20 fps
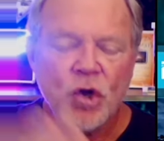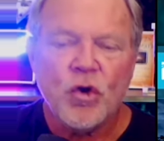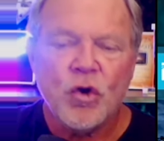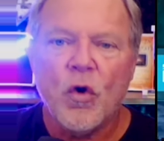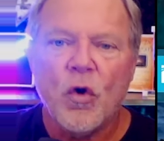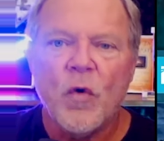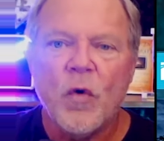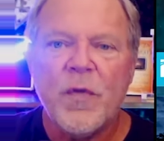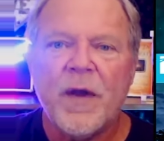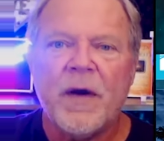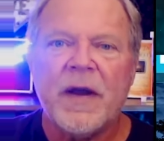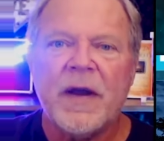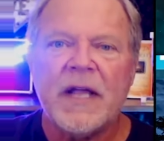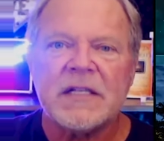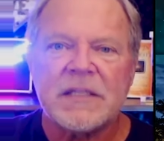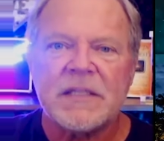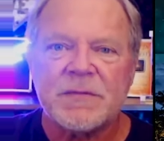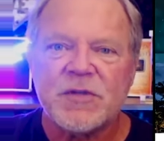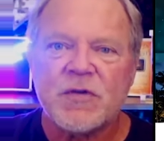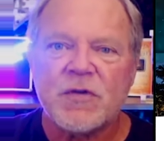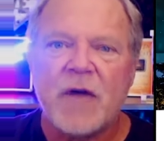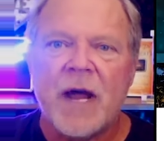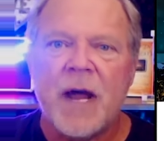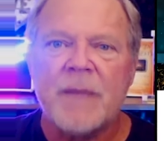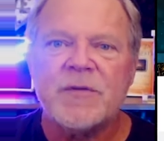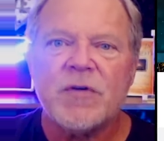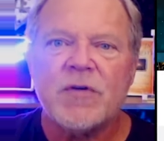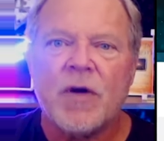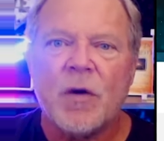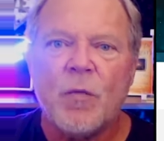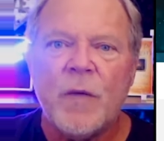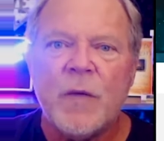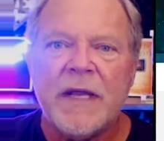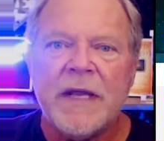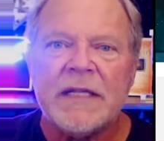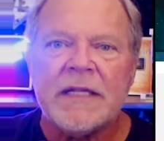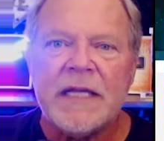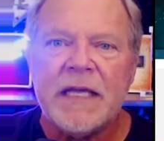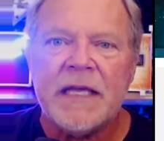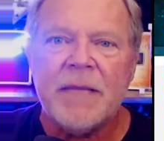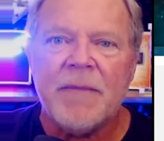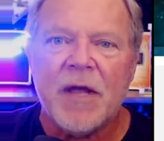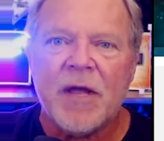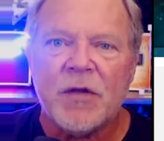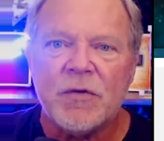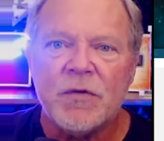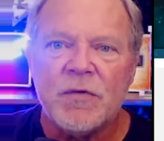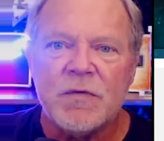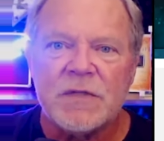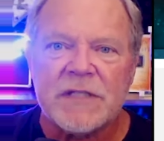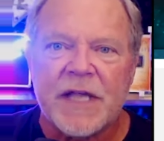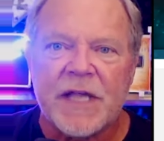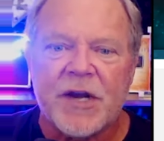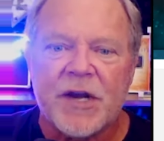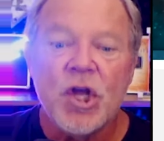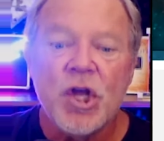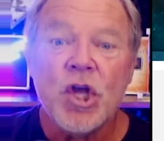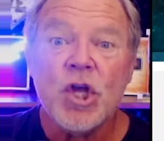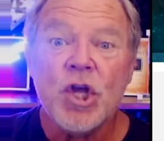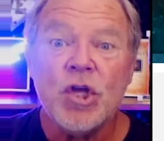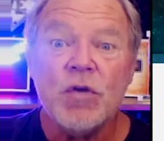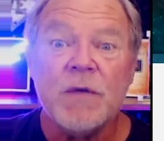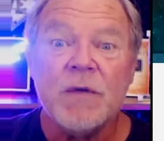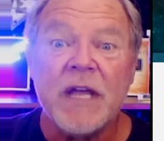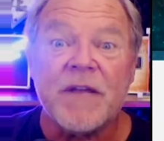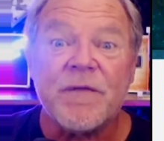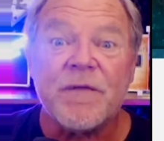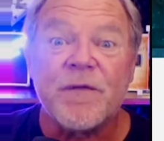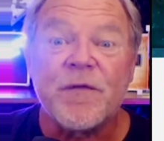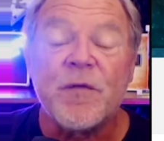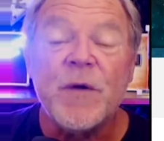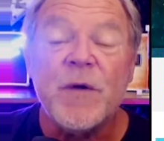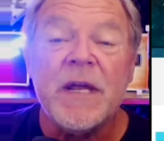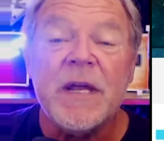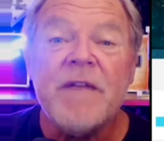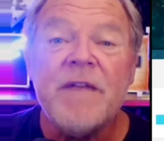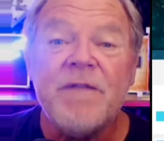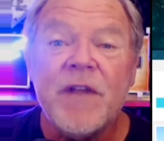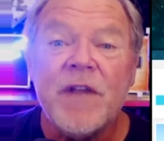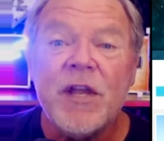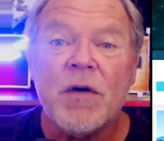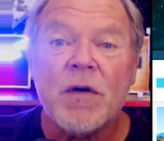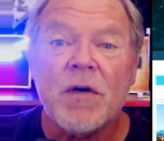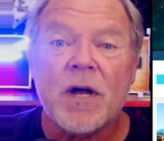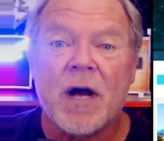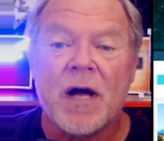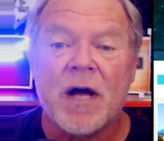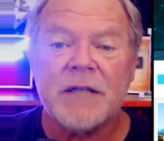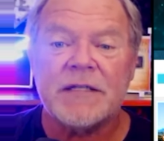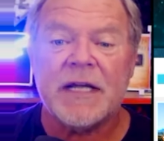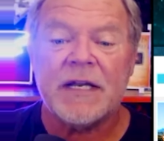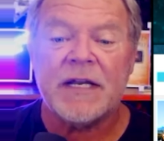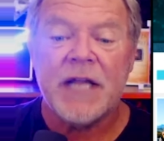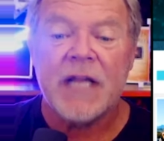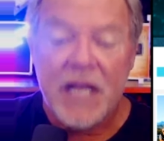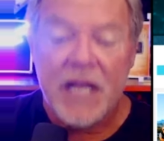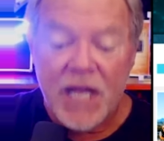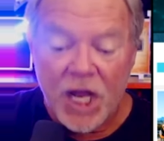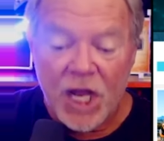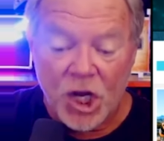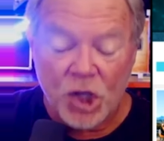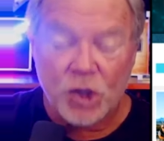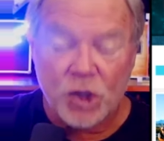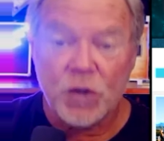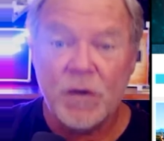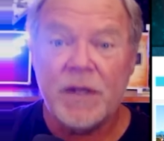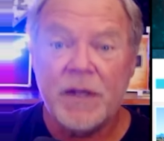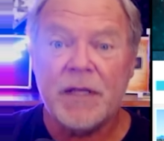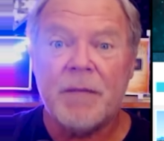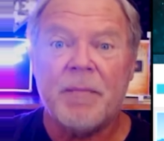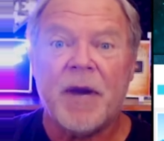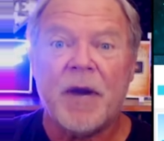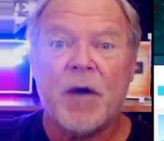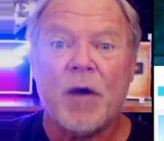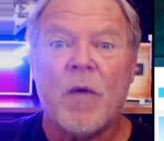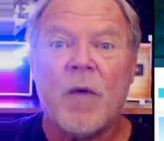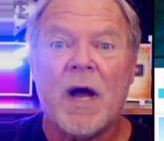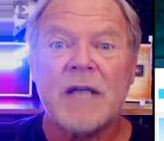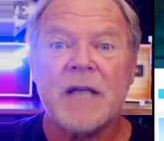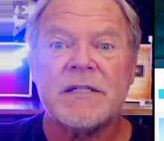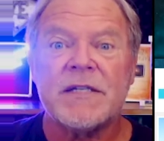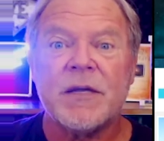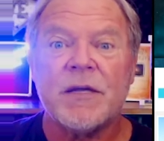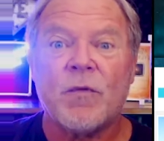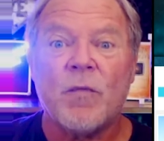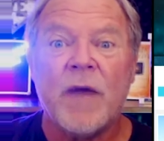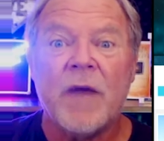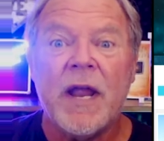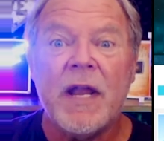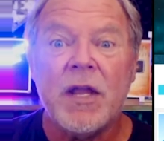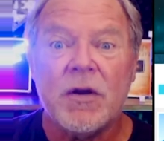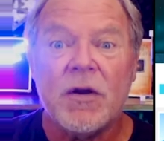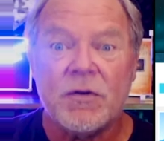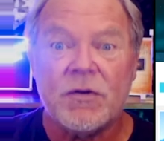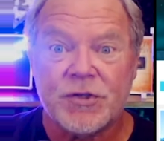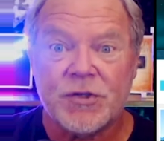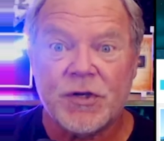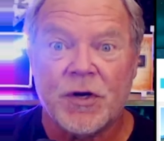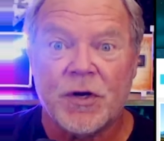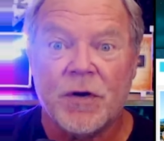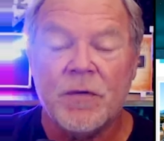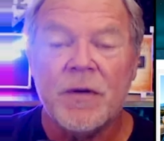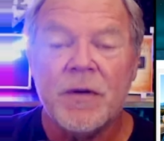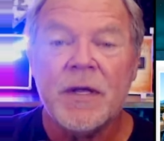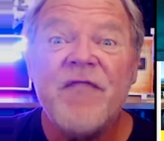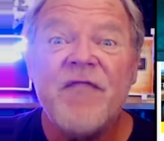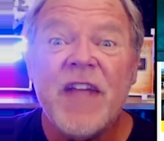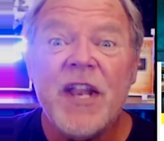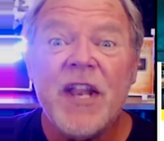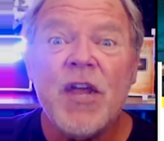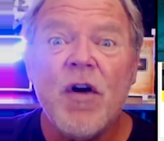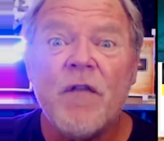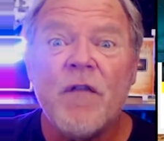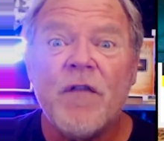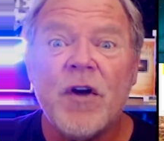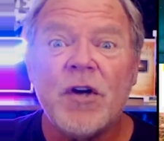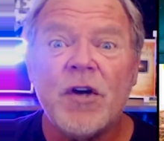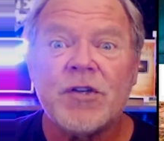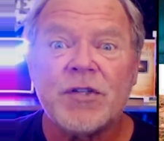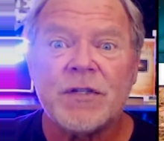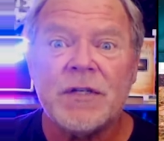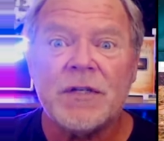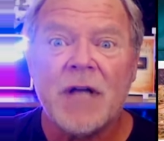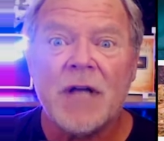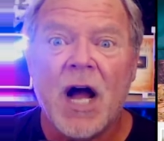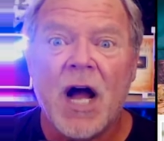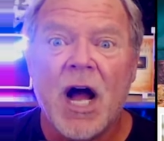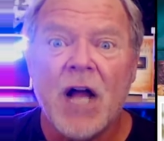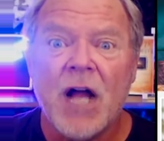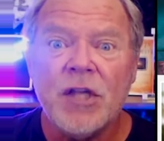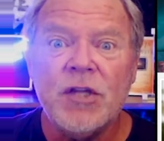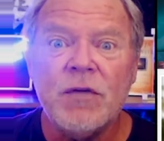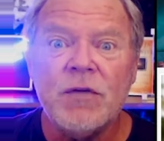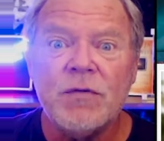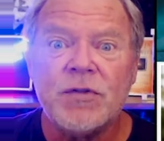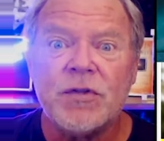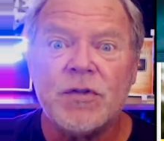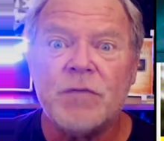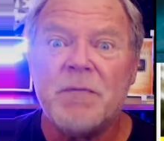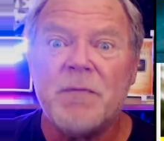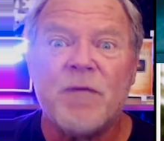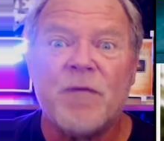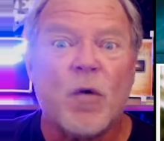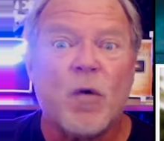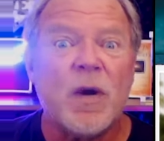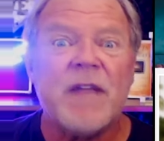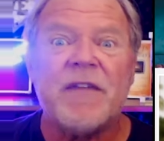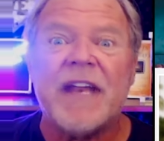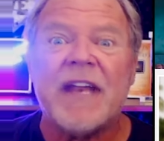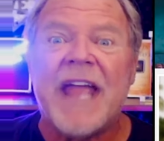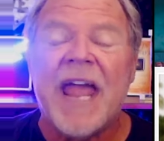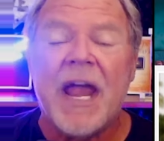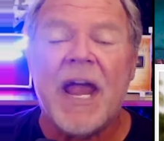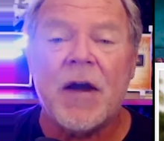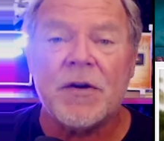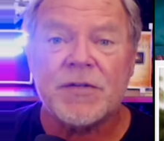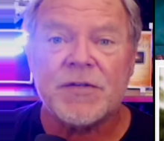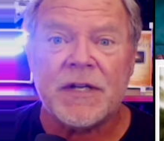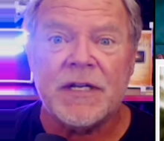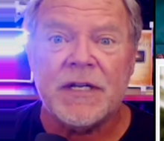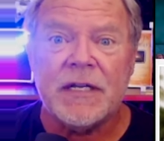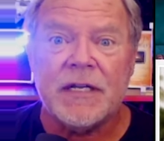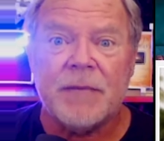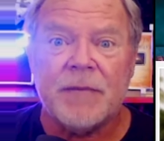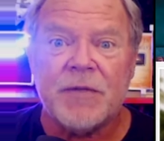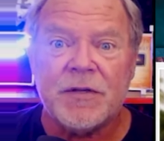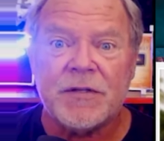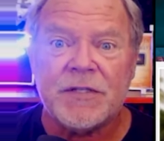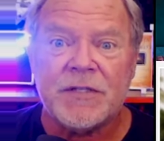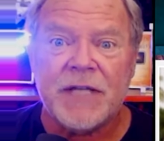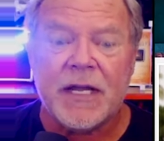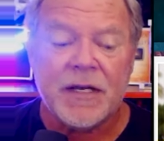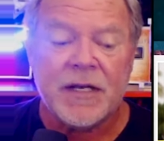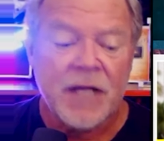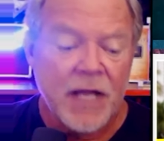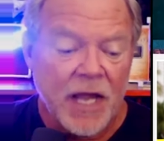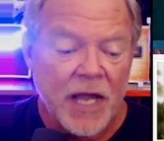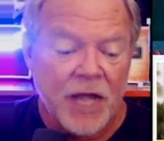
Go there and subscribe to our weekly email newsletter. You get free video content, including the Bear Woznick radio show, video version on YouTube before it even airs on E W T N.